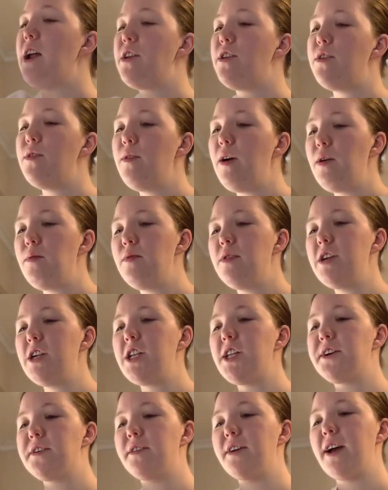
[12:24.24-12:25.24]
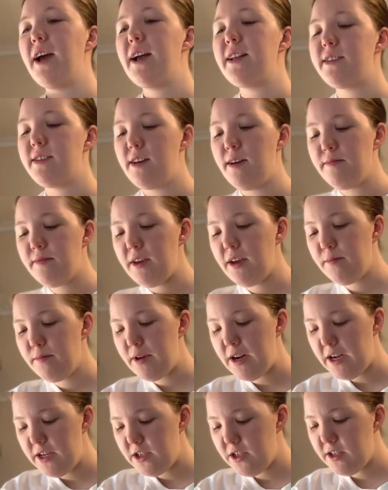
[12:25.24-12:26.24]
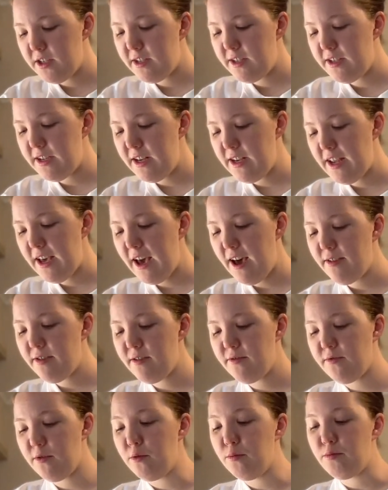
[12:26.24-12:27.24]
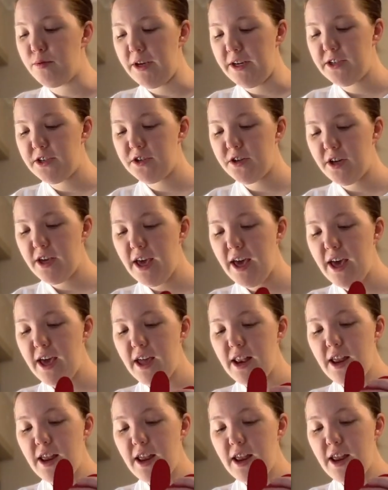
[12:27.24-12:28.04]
knew I wanted to create something, but I just didn't have the full picture yet.